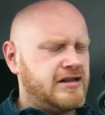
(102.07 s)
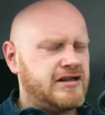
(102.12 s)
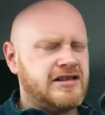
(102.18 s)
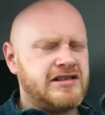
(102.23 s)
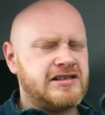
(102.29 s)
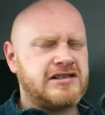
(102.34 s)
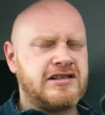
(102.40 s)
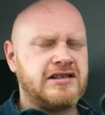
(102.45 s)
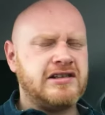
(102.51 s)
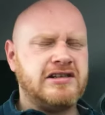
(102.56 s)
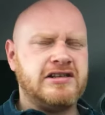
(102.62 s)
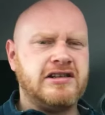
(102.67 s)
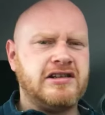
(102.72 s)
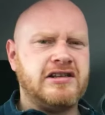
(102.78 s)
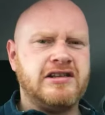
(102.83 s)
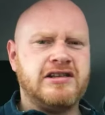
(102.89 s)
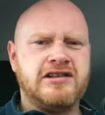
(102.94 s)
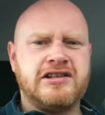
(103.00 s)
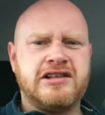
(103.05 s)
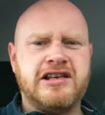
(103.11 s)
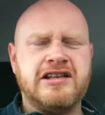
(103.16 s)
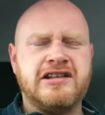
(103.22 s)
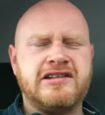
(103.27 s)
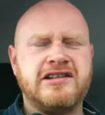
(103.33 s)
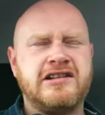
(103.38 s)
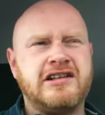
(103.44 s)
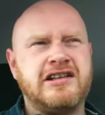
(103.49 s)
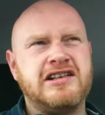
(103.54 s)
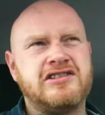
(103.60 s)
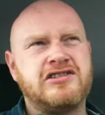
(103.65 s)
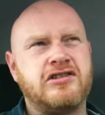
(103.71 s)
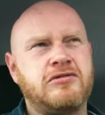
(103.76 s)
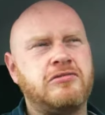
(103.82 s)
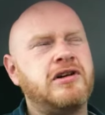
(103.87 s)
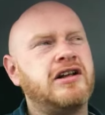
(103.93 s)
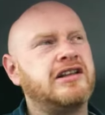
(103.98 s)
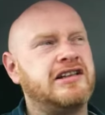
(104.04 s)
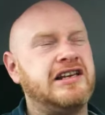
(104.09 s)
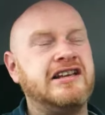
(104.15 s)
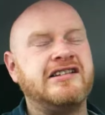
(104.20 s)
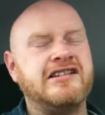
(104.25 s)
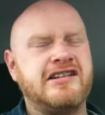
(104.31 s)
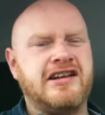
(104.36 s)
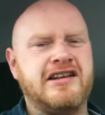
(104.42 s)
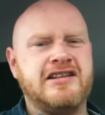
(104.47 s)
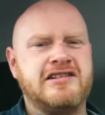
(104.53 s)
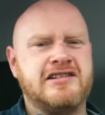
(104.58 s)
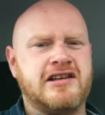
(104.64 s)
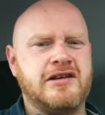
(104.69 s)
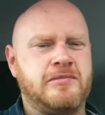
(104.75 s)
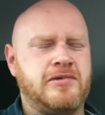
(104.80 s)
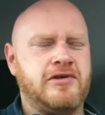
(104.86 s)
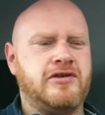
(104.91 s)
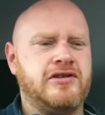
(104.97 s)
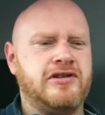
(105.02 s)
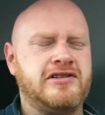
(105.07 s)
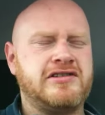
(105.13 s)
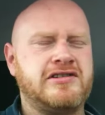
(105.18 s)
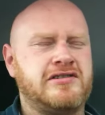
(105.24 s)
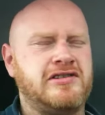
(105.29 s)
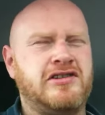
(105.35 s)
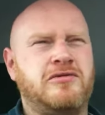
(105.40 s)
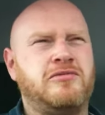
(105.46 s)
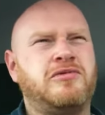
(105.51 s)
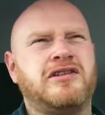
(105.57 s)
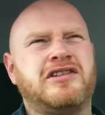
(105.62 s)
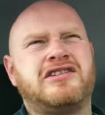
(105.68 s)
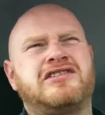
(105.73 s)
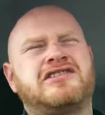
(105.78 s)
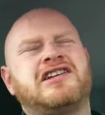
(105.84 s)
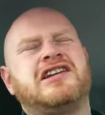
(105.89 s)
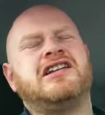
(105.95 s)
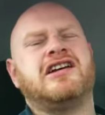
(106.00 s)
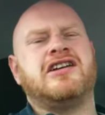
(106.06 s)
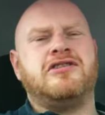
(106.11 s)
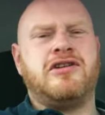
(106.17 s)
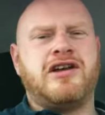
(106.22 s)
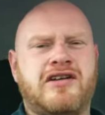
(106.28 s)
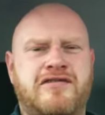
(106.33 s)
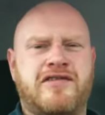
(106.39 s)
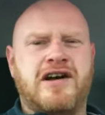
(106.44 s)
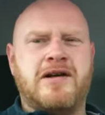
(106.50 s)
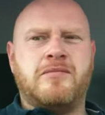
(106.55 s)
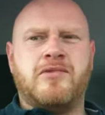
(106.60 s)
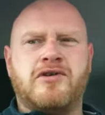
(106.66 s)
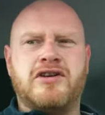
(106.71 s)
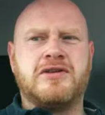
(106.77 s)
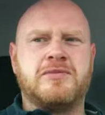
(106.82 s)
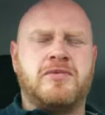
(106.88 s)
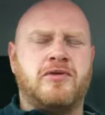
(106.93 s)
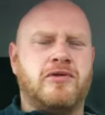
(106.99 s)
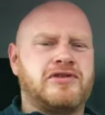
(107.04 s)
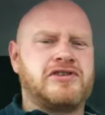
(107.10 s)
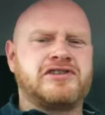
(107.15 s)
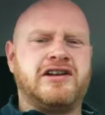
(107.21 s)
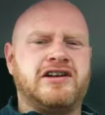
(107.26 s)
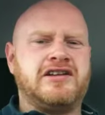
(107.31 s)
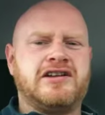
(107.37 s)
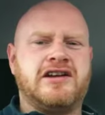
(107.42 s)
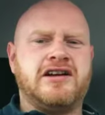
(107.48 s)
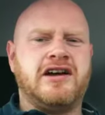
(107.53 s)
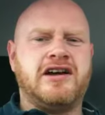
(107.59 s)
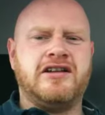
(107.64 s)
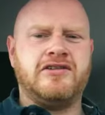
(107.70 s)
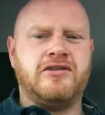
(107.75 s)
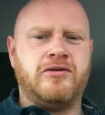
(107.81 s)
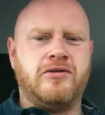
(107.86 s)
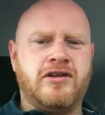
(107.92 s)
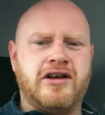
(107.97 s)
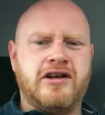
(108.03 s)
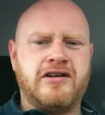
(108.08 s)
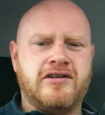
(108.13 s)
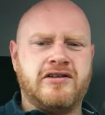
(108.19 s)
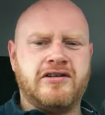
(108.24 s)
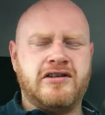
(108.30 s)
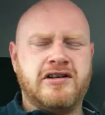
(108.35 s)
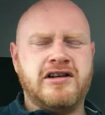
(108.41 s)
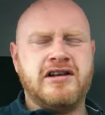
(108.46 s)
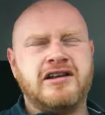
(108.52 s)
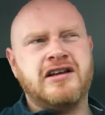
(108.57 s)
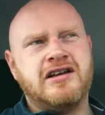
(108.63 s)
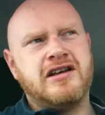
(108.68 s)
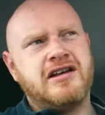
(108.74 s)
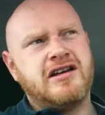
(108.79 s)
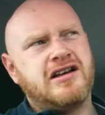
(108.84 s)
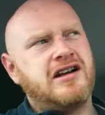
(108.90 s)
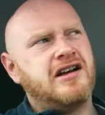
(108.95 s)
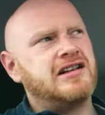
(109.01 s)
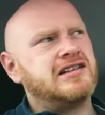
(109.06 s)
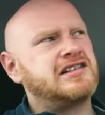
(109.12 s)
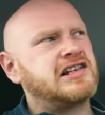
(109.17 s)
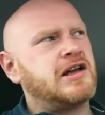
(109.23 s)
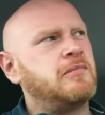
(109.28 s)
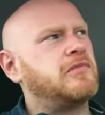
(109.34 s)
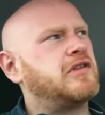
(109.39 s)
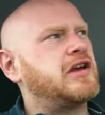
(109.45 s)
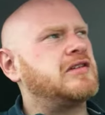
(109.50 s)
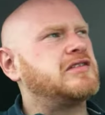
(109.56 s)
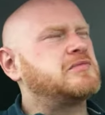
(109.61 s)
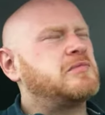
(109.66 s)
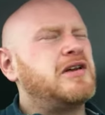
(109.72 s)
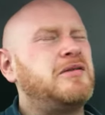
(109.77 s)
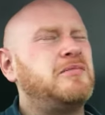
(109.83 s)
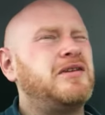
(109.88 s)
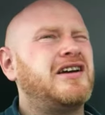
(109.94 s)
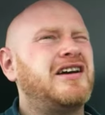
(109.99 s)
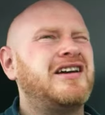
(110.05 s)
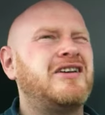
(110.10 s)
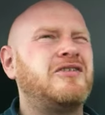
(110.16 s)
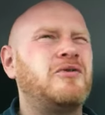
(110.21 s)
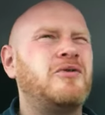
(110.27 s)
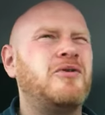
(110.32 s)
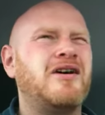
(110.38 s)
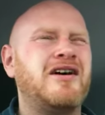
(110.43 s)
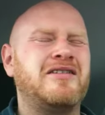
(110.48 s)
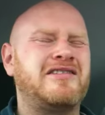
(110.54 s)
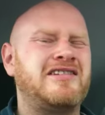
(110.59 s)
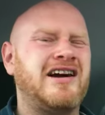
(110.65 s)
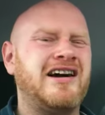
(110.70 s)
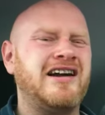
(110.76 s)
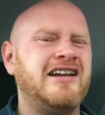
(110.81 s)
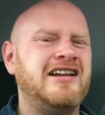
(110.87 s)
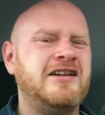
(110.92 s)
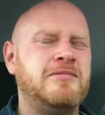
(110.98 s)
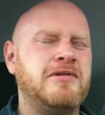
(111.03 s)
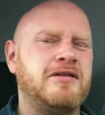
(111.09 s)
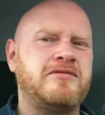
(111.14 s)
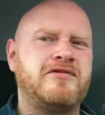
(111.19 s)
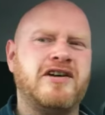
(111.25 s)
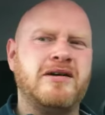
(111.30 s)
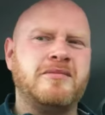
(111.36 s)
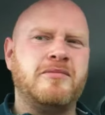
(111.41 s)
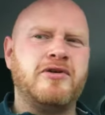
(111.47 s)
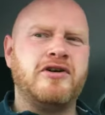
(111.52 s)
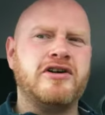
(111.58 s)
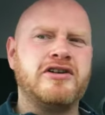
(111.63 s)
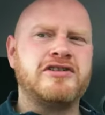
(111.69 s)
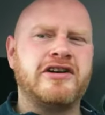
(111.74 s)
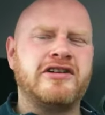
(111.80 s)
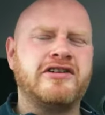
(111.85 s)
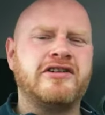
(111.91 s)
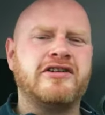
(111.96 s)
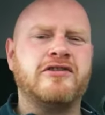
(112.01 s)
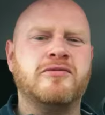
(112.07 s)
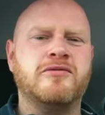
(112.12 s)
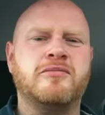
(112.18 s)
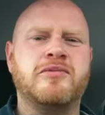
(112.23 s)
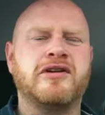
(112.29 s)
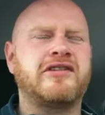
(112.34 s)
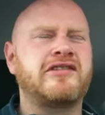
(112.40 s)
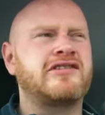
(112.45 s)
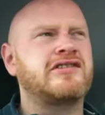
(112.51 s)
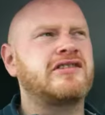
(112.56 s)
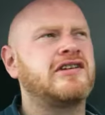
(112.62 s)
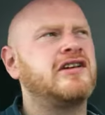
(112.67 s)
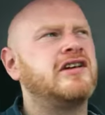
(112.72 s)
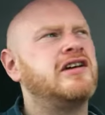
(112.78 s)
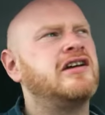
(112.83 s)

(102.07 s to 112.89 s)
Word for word: is the inter- it's not well the internet is hypocrites you know saying that you get fanboys both sides i, I know that and sometimes maybe I go a tiny bit fanboyish, I don't know, but